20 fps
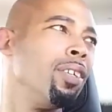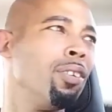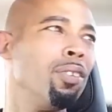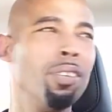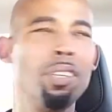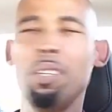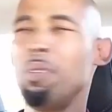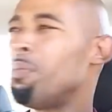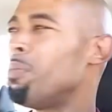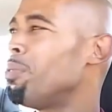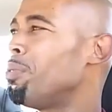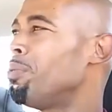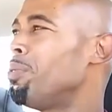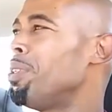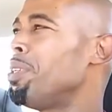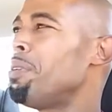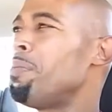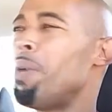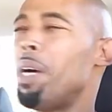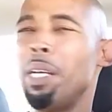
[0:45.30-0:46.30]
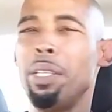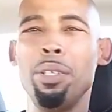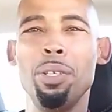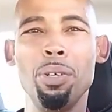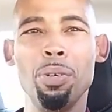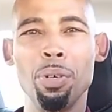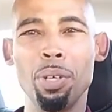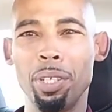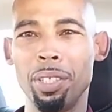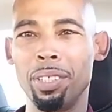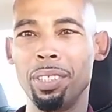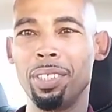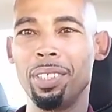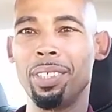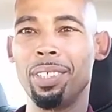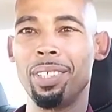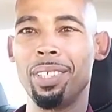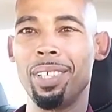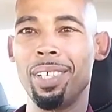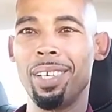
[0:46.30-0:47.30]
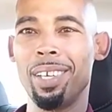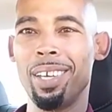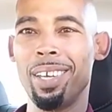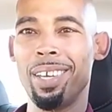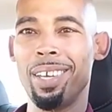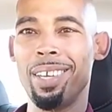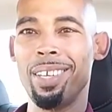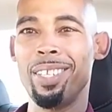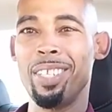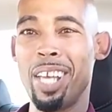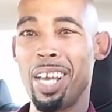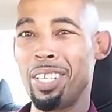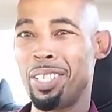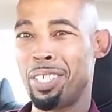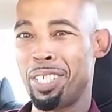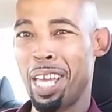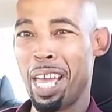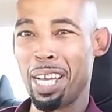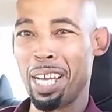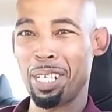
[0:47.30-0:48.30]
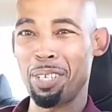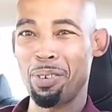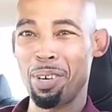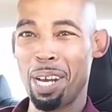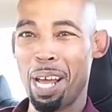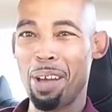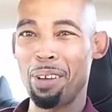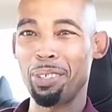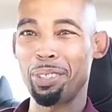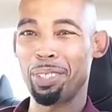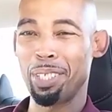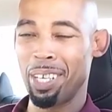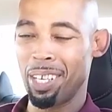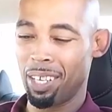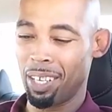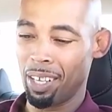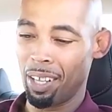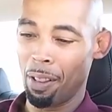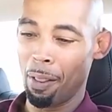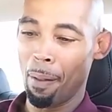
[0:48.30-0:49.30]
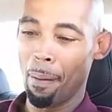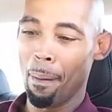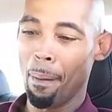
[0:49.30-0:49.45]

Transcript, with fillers: what am I doing? And that's exactly what I was thinking.